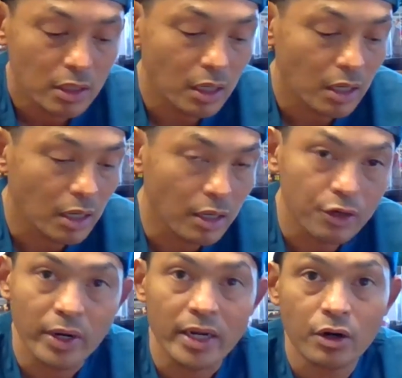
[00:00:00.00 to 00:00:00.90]
uh, yeah.
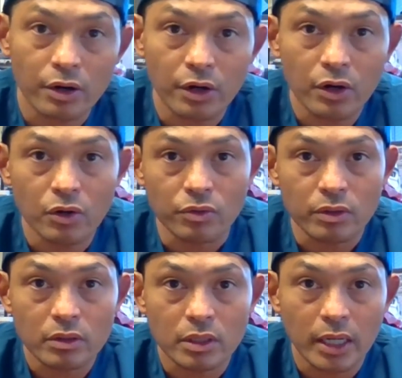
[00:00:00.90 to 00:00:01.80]
Grant Cardone,
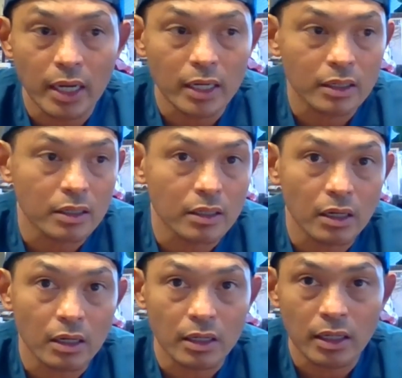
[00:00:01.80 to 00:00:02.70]
he had a,
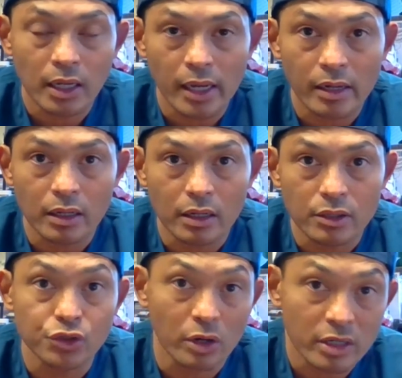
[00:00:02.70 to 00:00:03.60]
he had a, a,
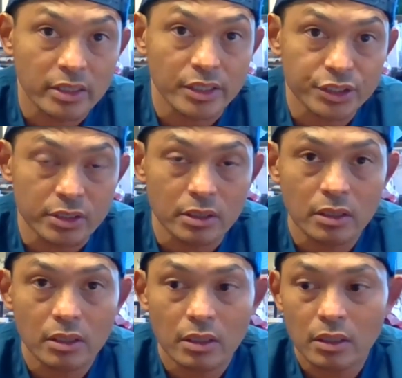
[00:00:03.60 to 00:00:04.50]
drug addiction.
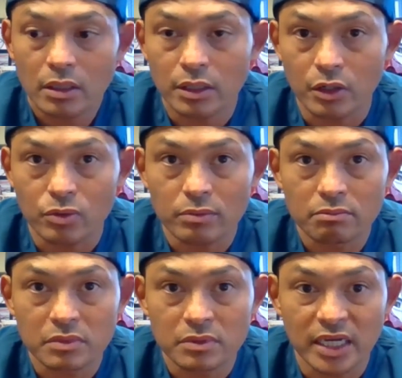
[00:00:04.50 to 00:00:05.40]
You know,
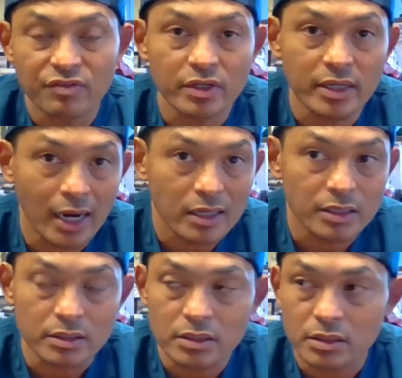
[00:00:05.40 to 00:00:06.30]
David
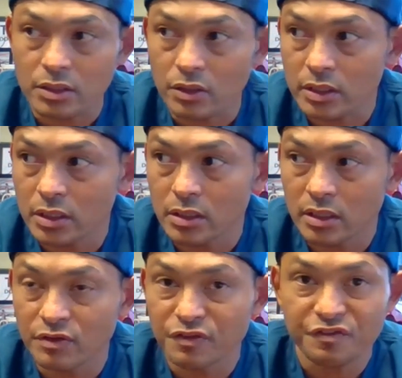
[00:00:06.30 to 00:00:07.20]
Goggins, you know, he
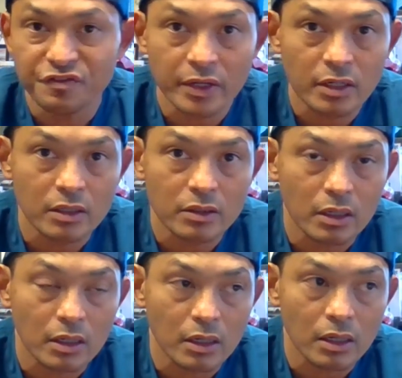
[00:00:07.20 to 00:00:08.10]
he failed
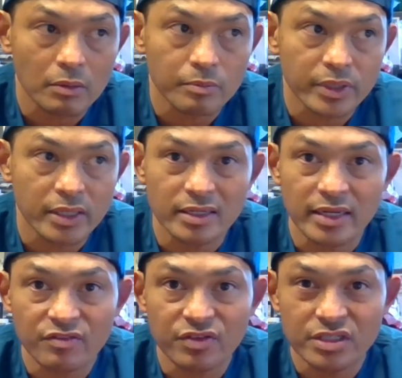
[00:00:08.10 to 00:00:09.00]
uh, being a
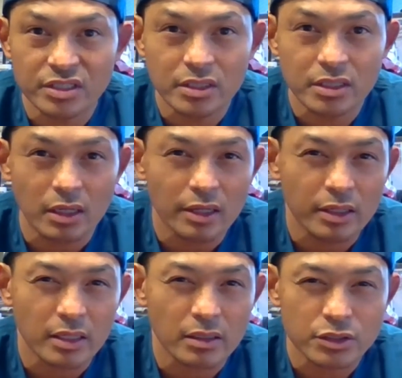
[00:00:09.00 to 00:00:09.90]
Navy SEAL, I
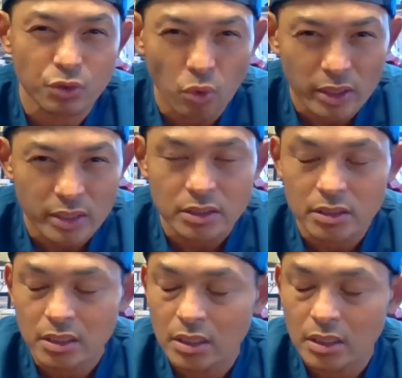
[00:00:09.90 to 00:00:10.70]
think at least twice,